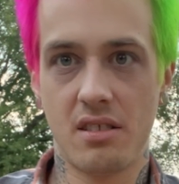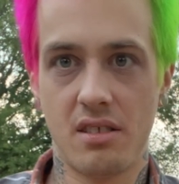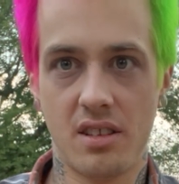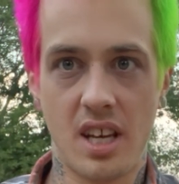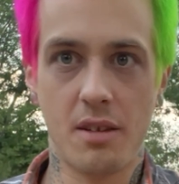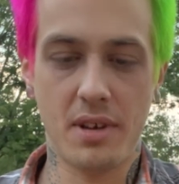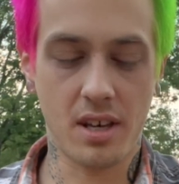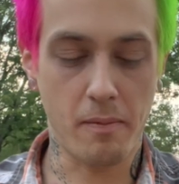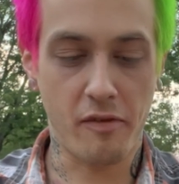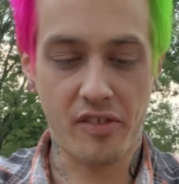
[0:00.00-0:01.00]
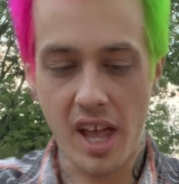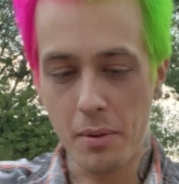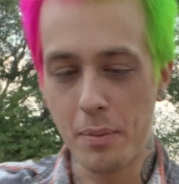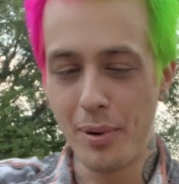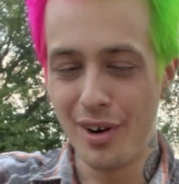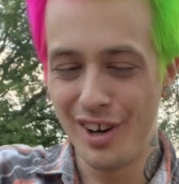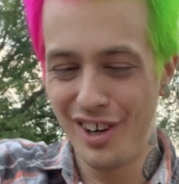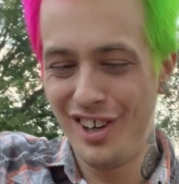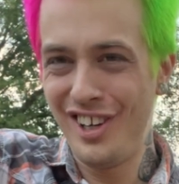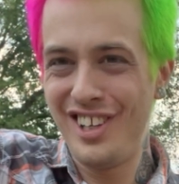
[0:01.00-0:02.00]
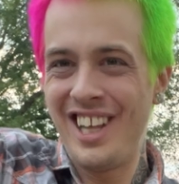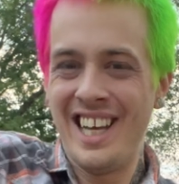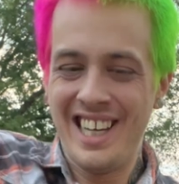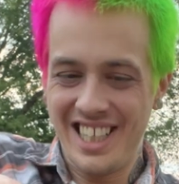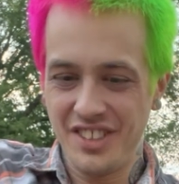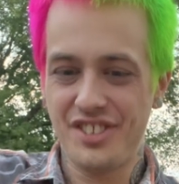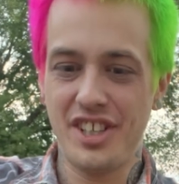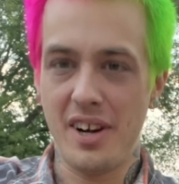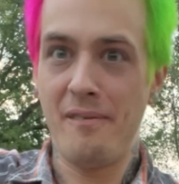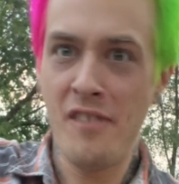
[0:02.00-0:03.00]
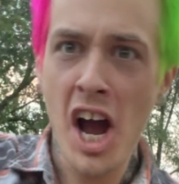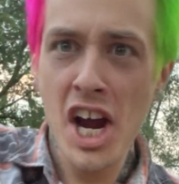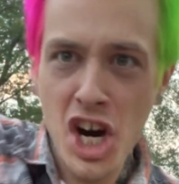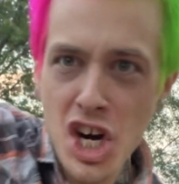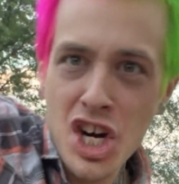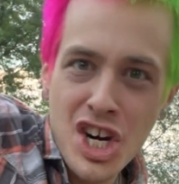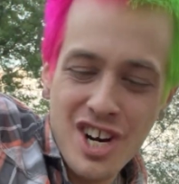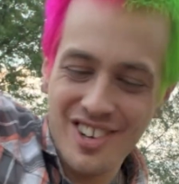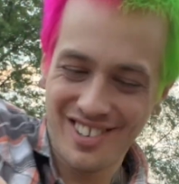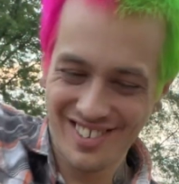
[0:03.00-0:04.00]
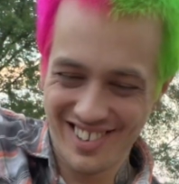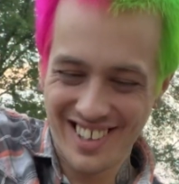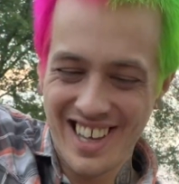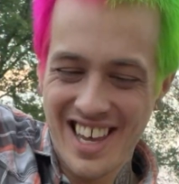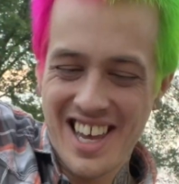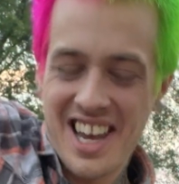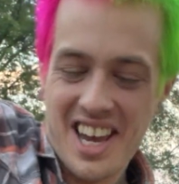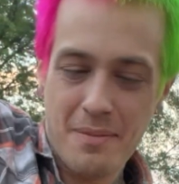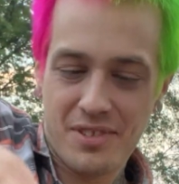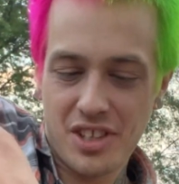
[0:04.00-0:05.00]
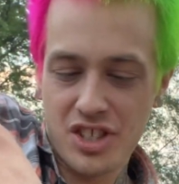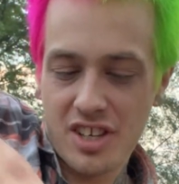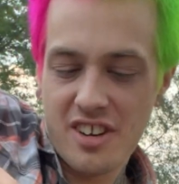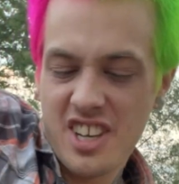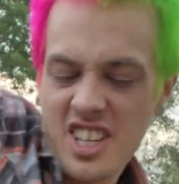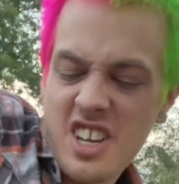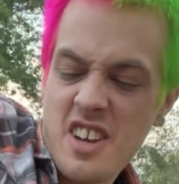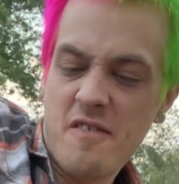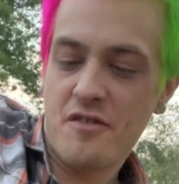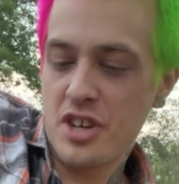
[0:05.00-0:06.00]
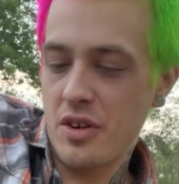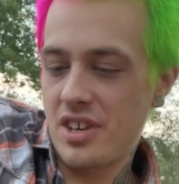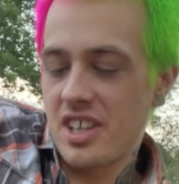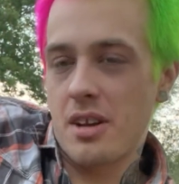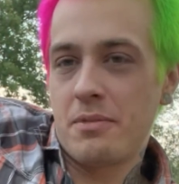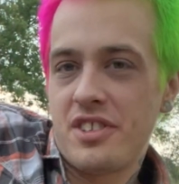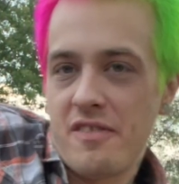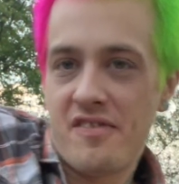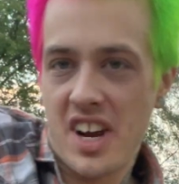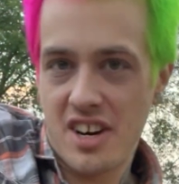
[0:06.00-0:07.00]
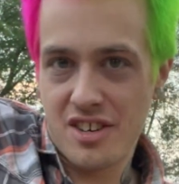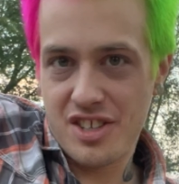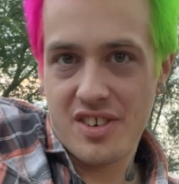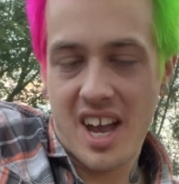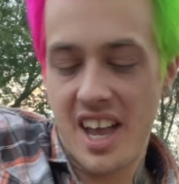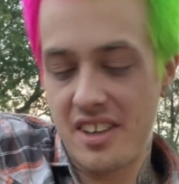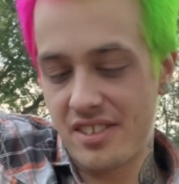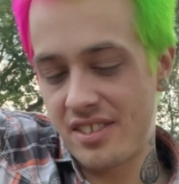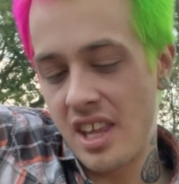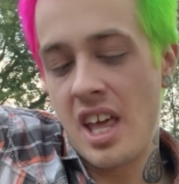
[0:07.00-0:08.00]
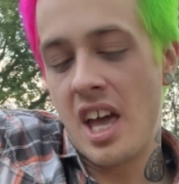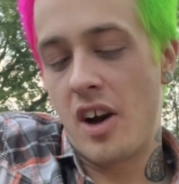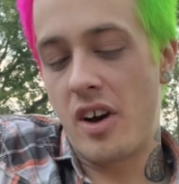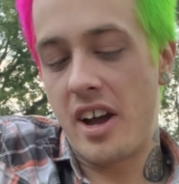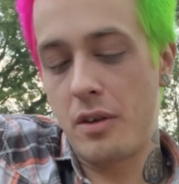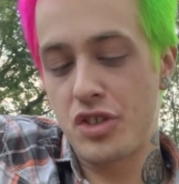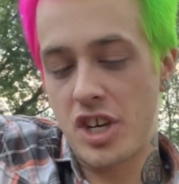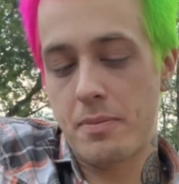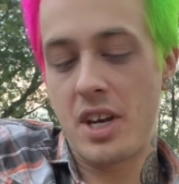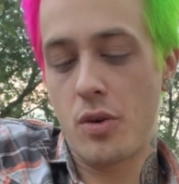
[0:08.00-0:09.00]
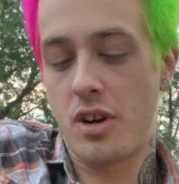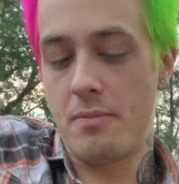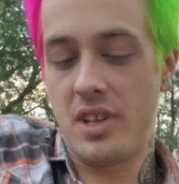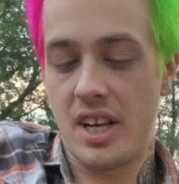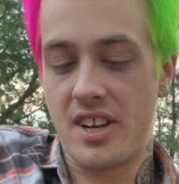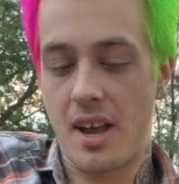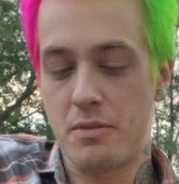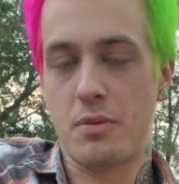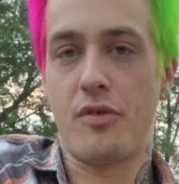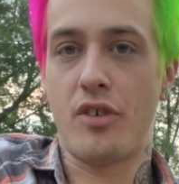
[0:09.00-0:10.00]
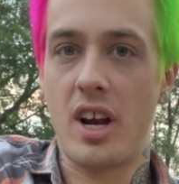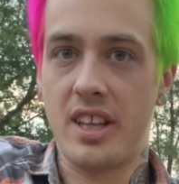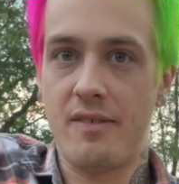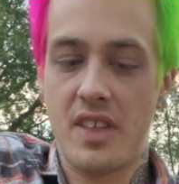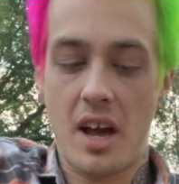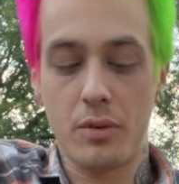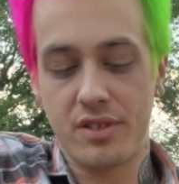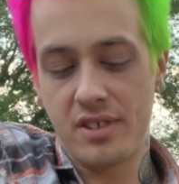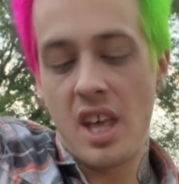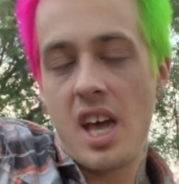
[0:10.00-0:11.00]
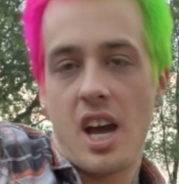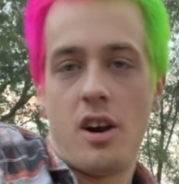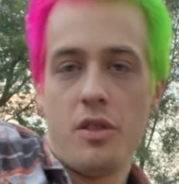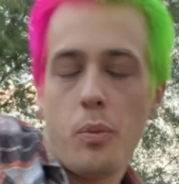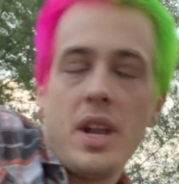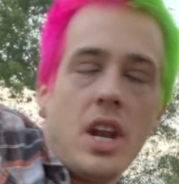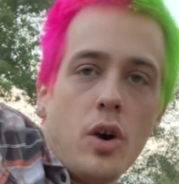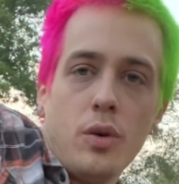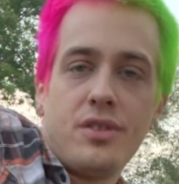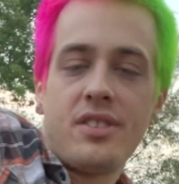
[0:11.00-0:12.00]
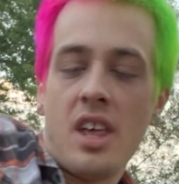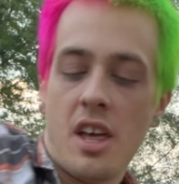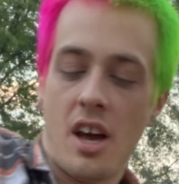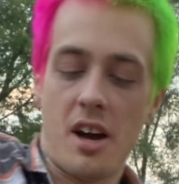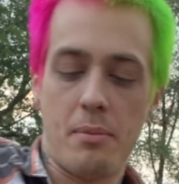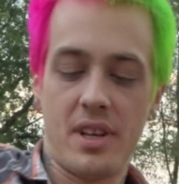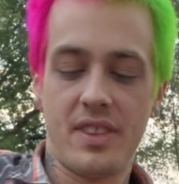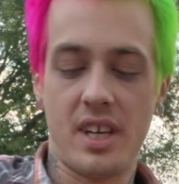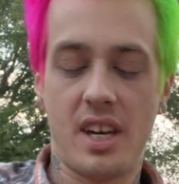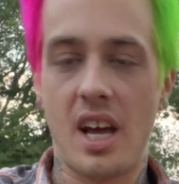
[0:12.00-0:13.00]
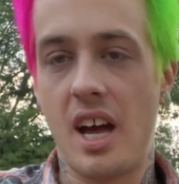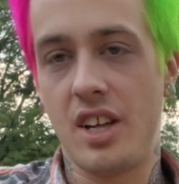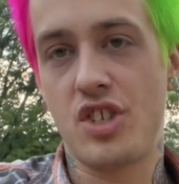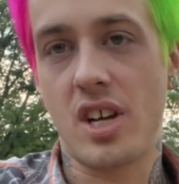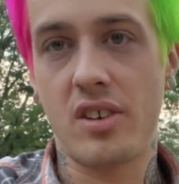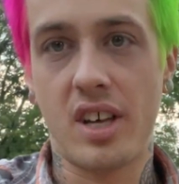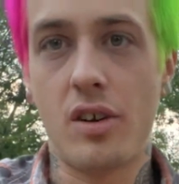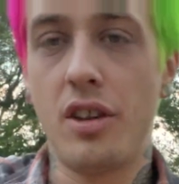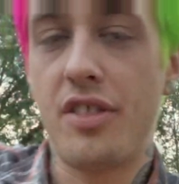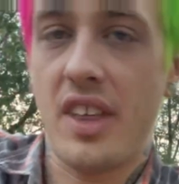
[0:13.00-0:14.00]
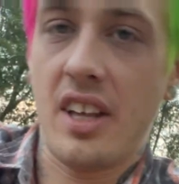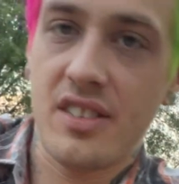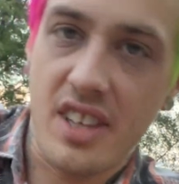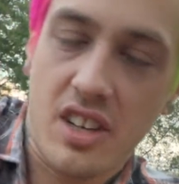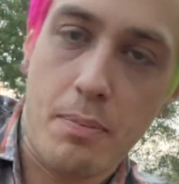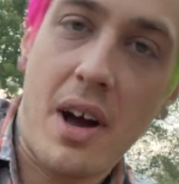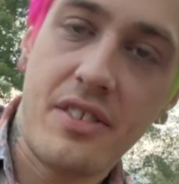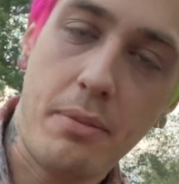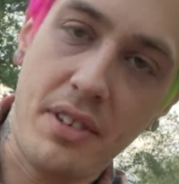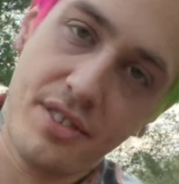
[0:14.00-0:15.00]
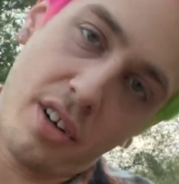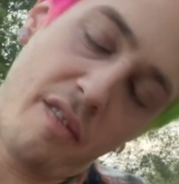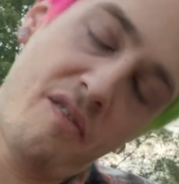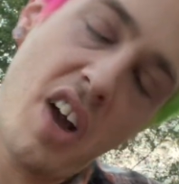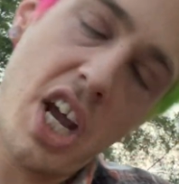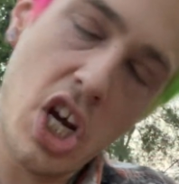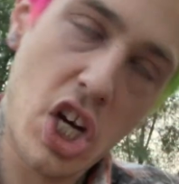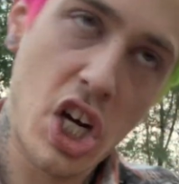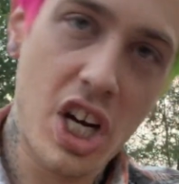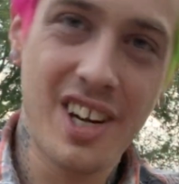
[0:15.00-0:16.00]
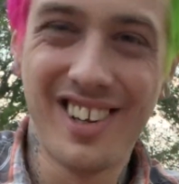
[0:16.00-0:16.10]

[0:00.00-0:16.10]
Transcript: they could become flammable and start a fire. I am such a freak when it comes to fires, you guys. Well, I always check my door a million times before I leave the house, and all the windows. But then I check like all the things that could possibly start a fire,